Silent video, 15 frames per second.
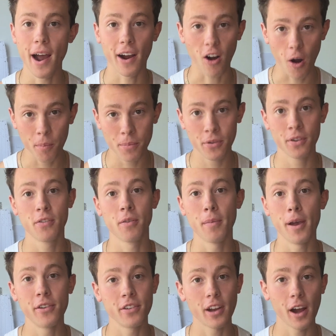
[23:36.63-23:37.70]
I hope this
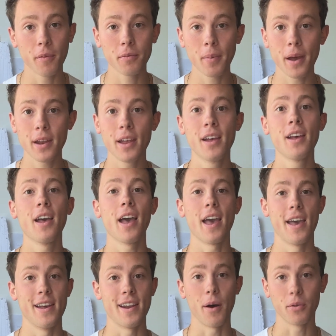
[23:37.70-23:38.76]
information helped, man,
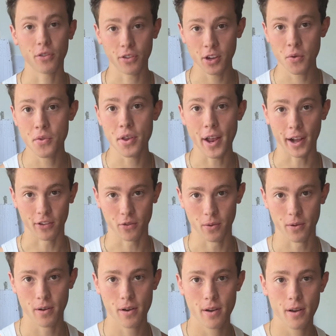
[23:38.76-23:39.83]
and I'll see you in the next
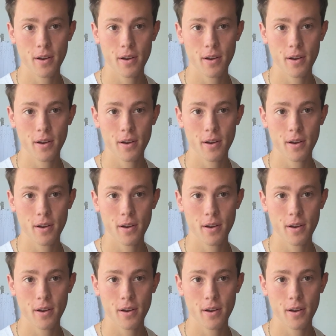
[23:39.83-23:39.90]
one.